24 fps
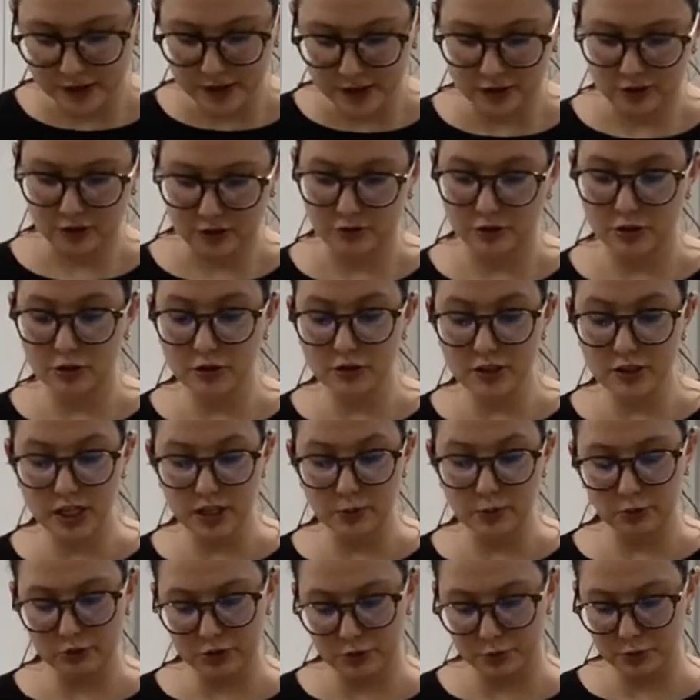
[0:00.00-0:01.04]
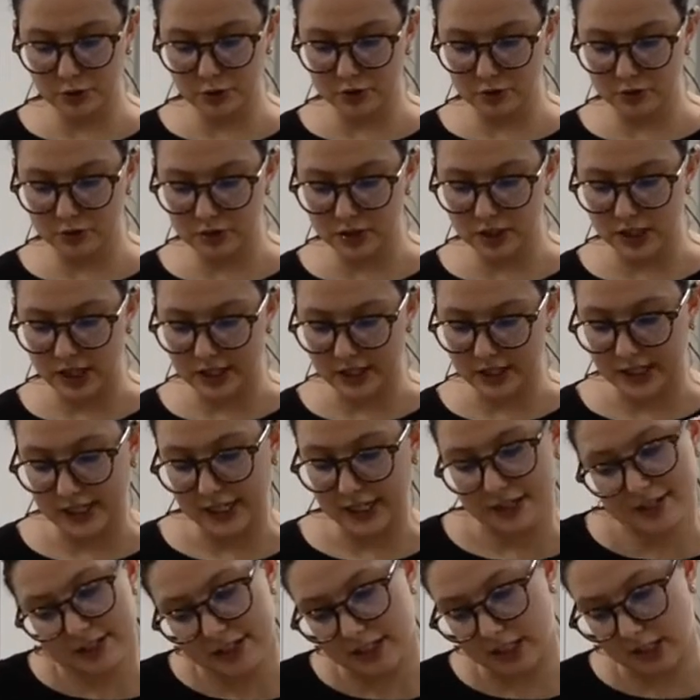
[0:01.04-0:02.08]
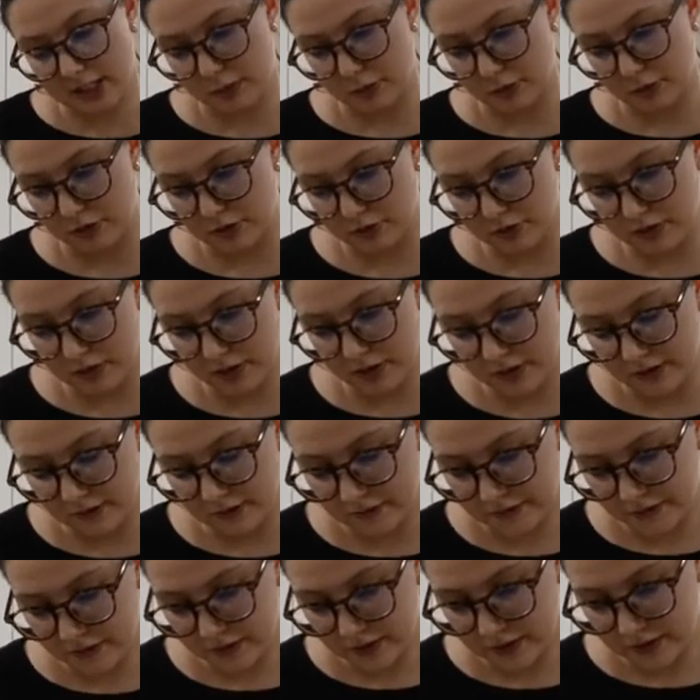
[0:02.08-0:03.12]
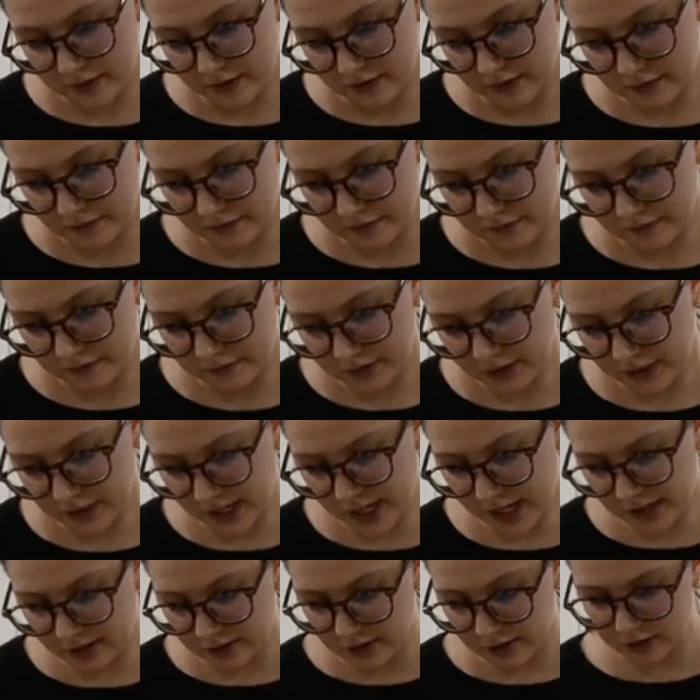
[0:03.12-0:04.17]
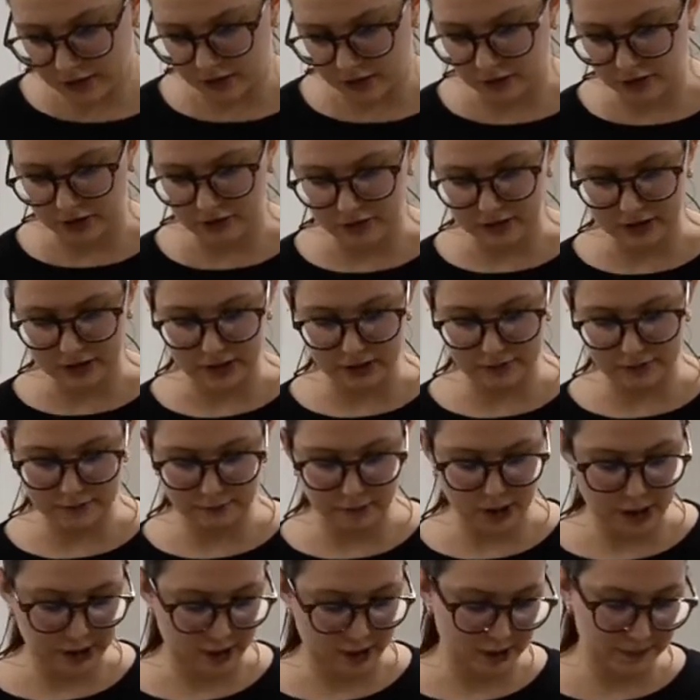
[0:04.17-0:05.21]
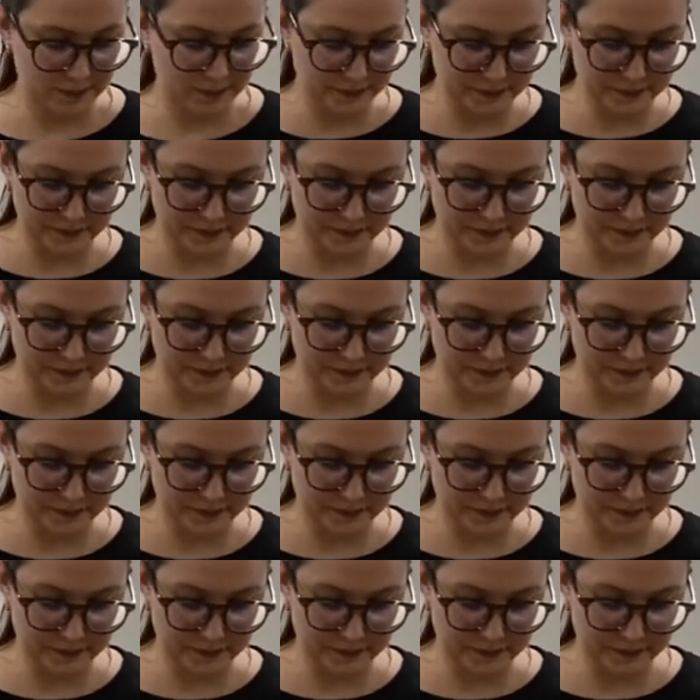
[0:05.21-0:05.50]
So 2 tablespoons and then a teaspoon. Yeah, just throw you in there. Why not?